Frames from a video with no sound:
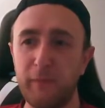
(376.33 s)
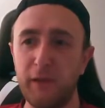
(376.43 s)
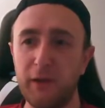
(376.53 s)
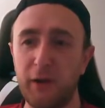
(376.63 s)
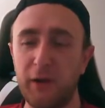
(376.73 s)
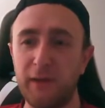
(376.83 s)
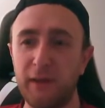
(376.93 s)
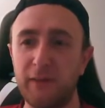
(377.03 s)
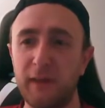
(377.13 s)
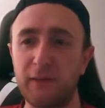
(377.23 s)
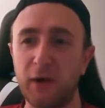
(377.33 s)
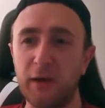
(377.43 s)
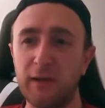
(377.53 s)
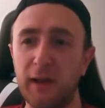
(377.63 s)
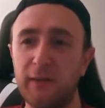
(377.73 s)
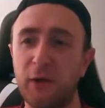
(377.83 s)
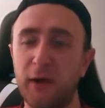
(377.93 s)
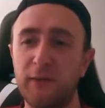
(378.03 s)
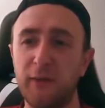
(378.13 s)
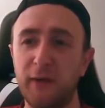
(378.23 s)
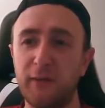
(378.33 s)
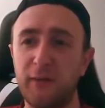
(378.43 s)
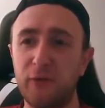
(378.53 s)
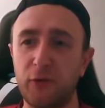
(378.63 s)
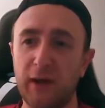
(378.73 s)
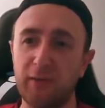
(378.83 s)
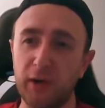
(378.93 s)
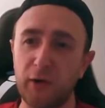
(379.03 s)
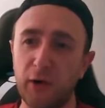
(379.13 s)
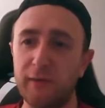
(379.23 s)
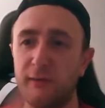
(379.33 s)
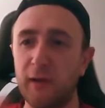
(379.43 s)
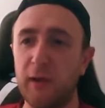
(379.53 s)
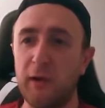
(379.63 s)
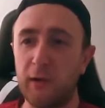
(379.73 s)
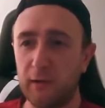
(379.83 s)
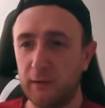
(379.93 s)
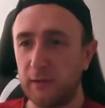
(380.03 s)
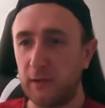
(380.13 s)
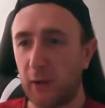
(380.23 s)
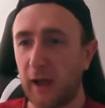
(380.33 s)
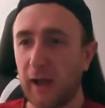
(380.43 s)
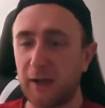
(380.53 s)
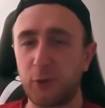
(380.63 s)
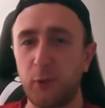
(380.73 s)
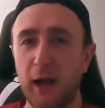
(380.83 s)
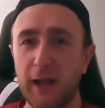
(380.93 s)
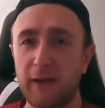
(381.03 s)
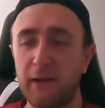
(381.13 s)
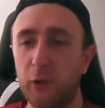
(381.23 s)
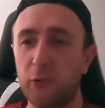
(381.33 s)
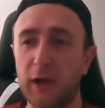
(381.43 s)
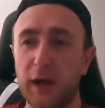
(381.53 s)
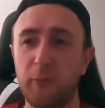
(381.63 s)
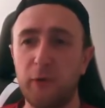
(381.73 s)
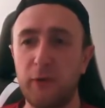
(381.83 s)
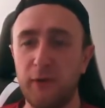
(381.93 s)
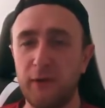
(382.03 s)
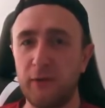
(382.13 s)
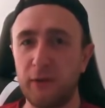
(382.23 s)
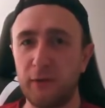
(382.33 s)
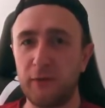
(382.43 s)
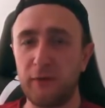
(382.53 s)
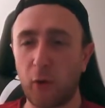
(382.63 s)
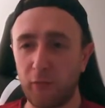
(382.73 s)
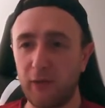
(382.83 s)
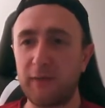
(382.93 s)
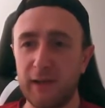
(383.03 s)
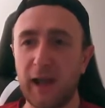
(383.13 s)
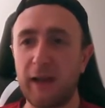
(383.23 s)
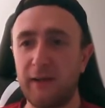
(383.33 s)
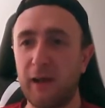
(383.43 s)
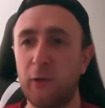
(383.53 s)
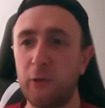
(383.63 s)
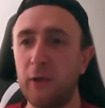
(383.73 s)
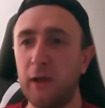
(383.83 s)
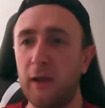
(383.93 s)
you know, it's not as nice as just having a nice, you know, actual handheld camera that is obviously handheld,